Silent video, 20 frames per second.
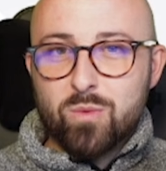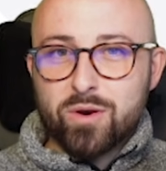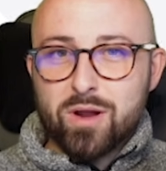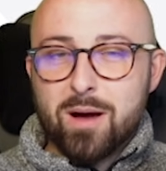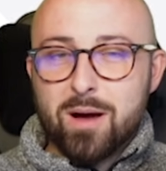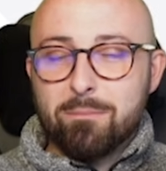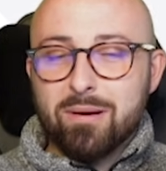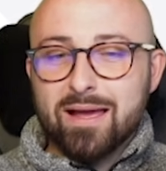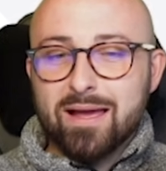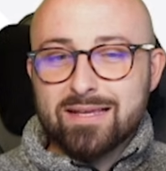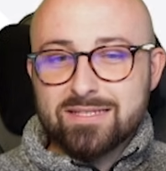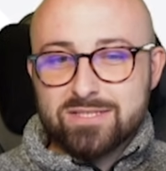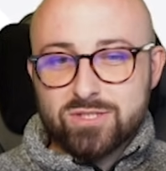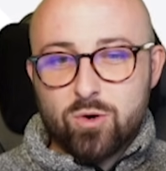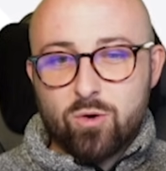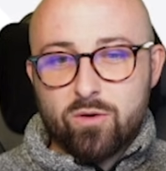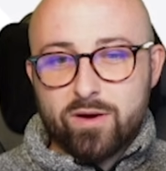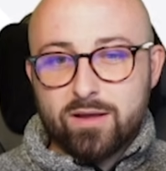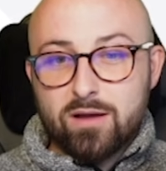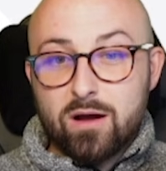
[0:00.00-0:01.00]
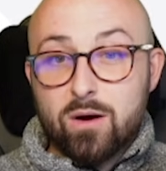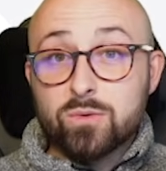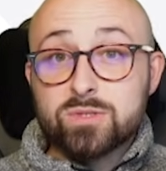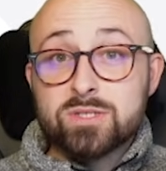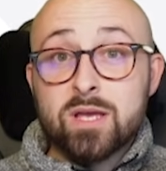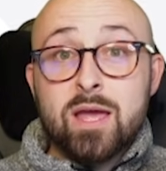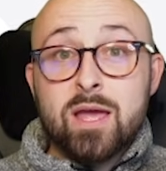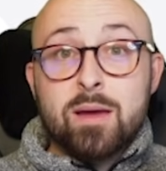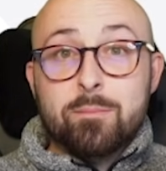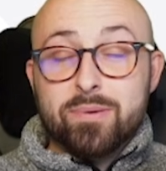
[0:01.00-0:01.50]
we want our players scoring
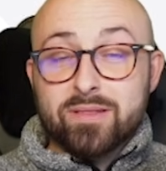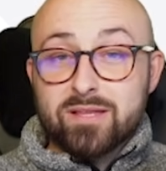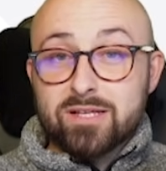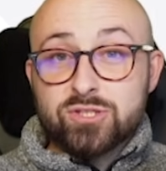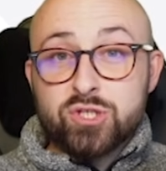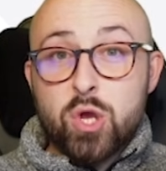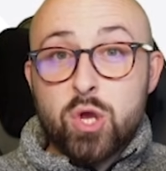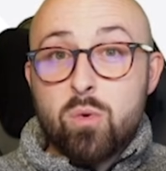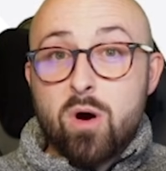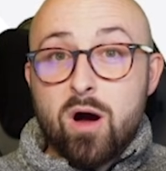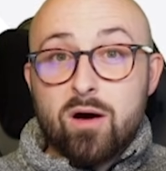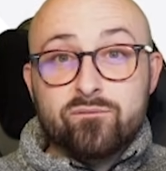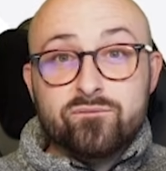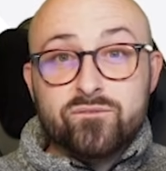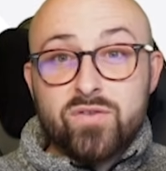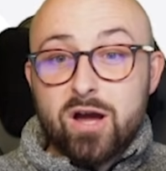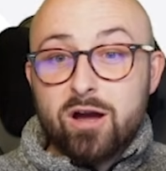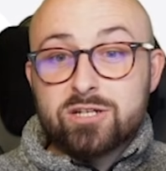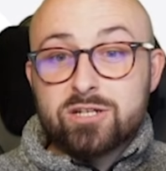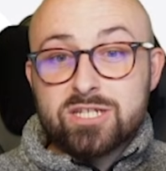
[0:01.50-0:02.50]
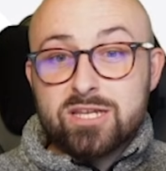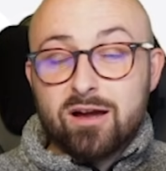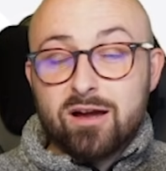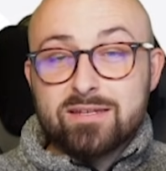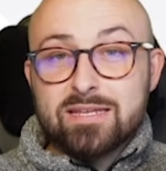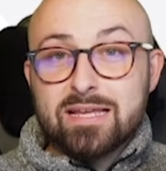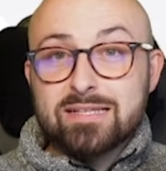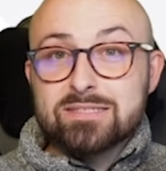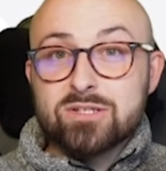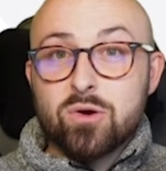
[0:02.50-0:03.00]
goals, but the two are virtually
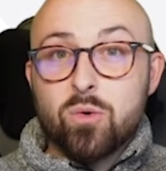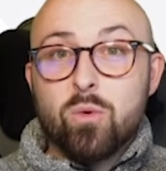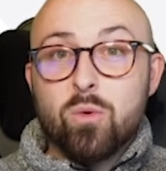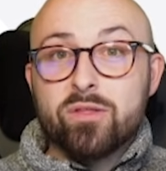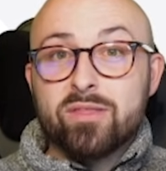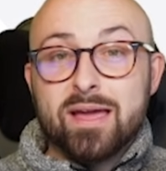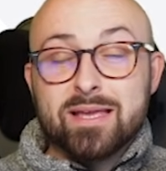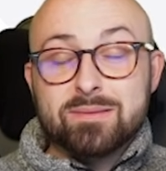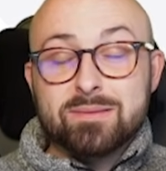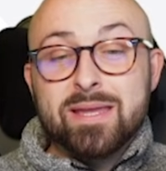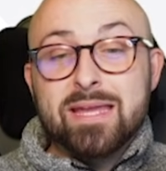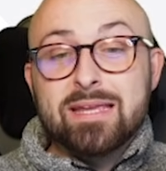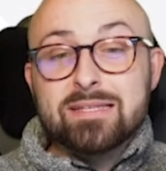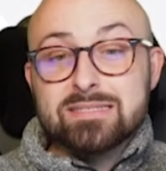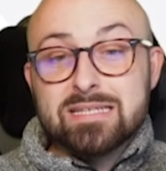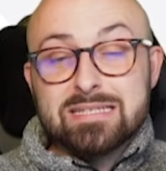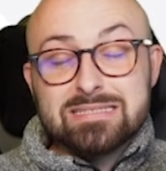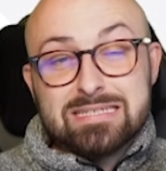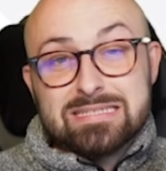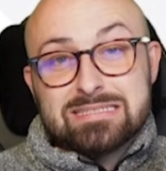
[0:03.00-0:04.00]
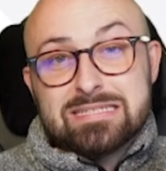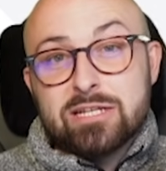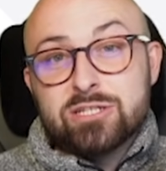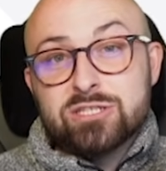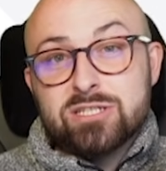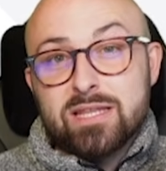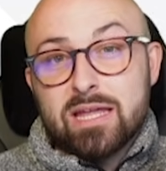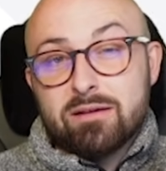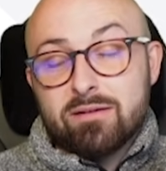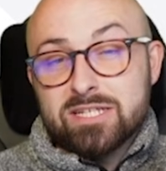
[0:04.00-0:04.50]
identical. What that means is
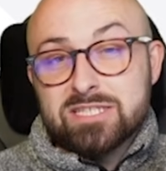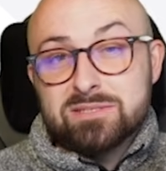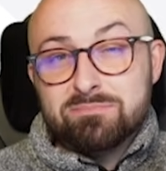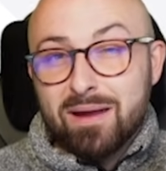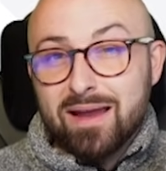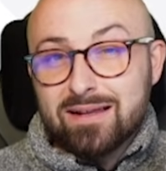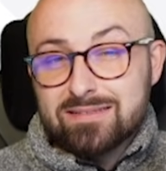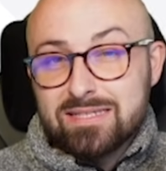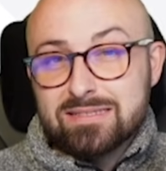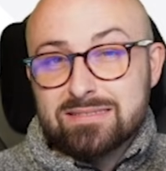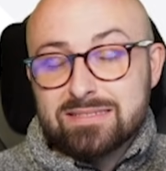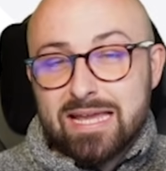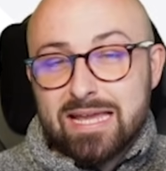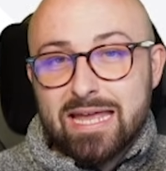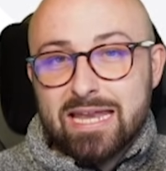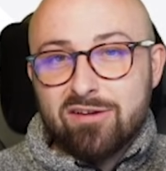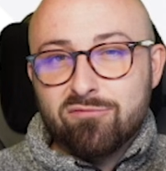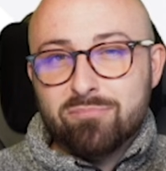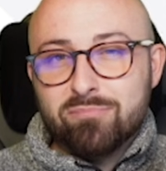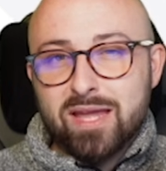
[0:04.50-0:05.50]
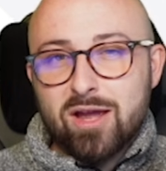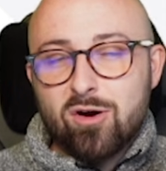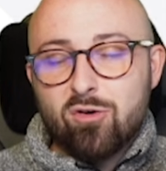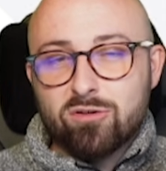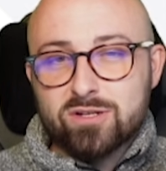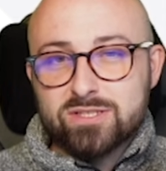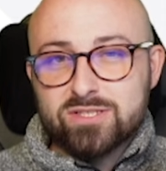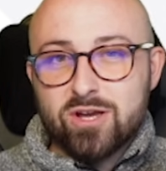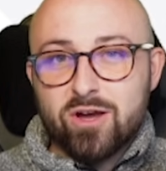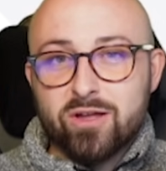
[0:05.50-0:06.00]
essentially they're expected to get an
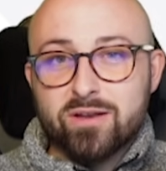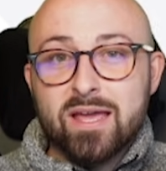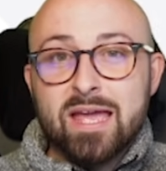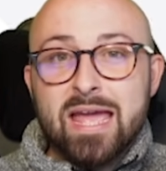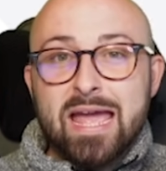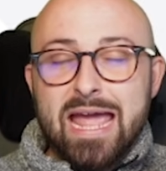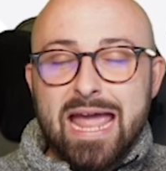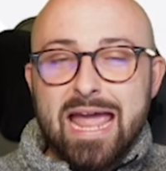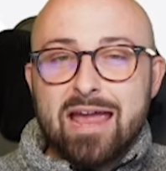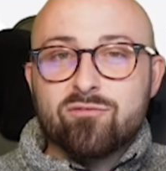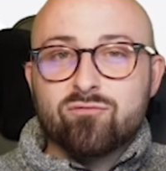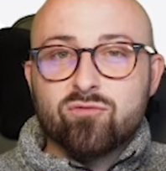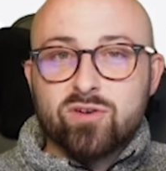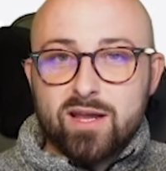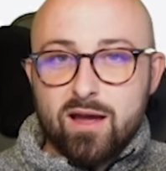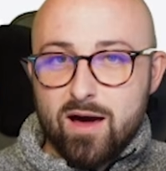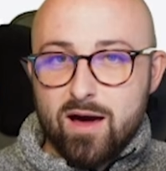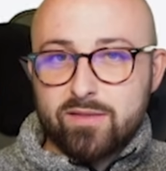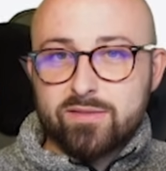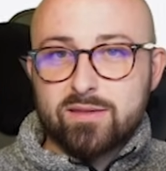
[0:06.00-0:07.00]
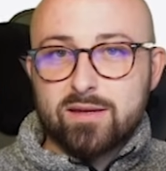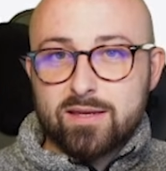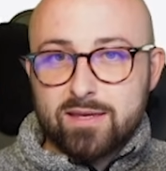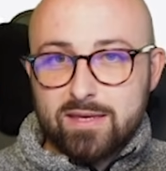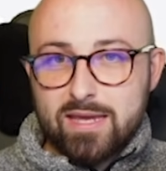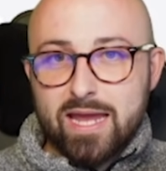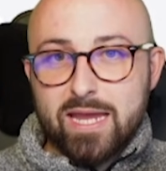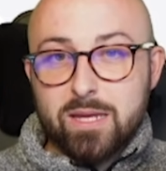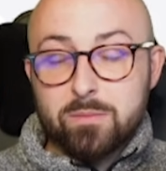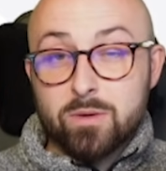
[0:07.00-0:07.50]
FPL return every other
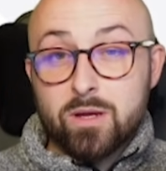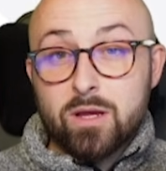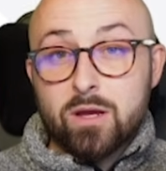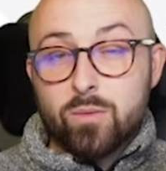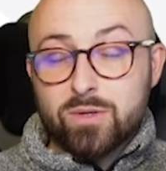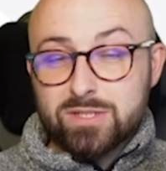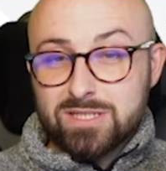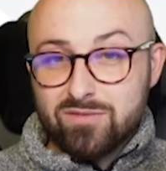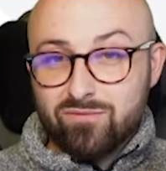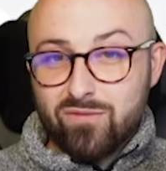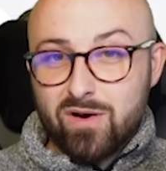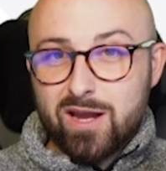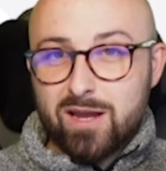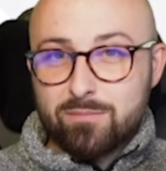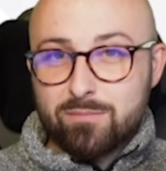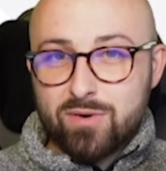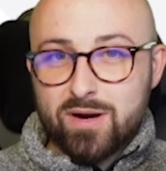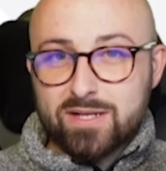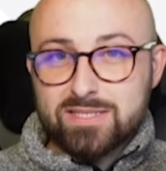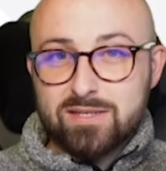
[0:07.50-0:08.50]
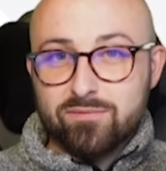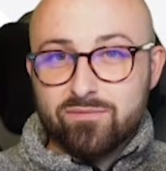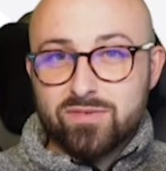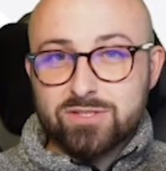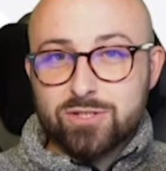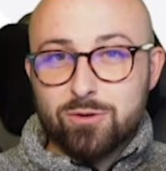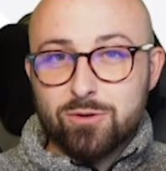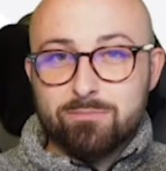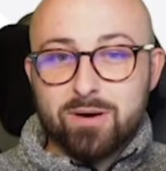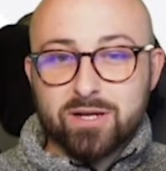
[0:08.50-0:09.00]
game, which is very impressive
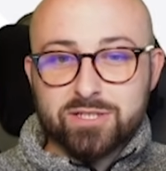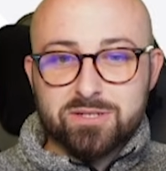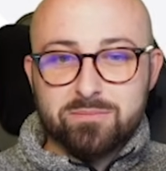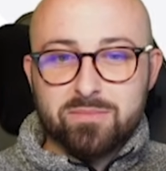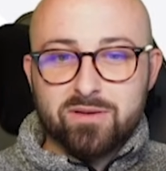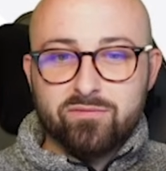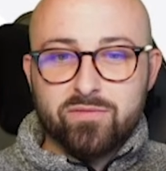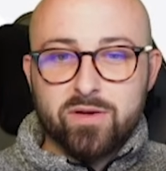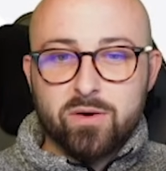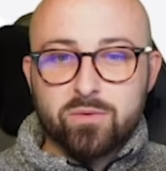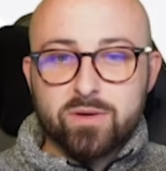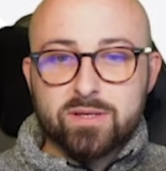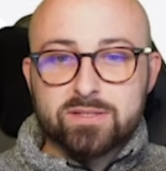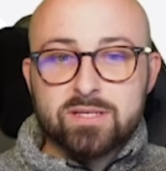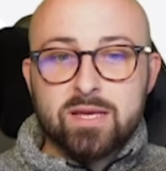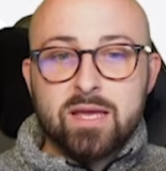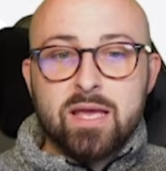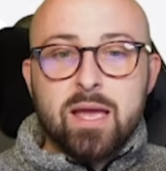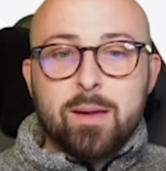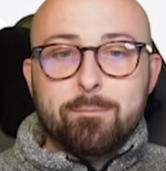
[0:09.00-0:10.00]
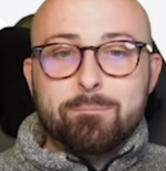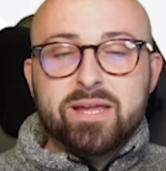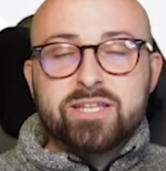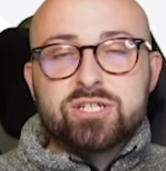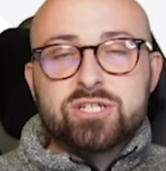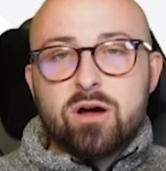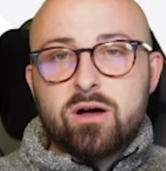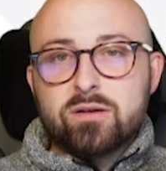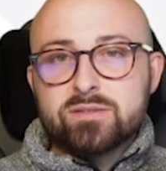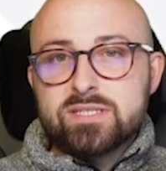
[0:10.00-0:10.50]
for two budget midfielders.
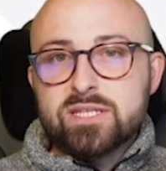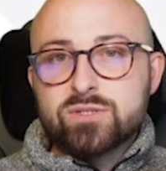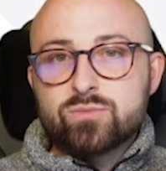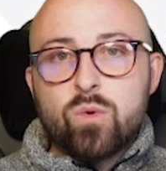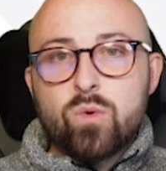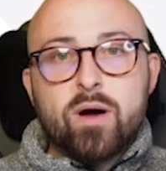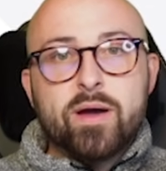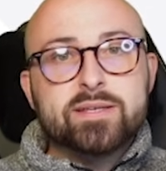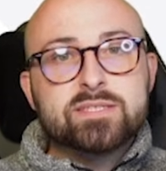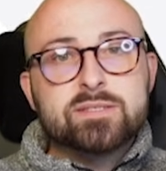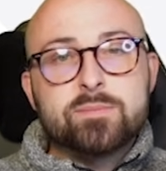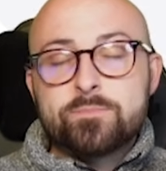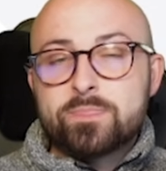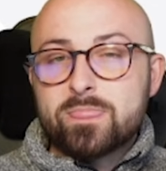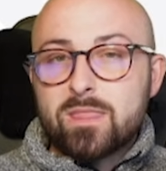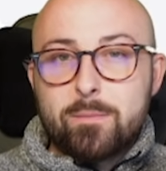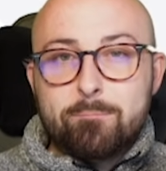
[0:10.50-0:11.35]
Big chances wise,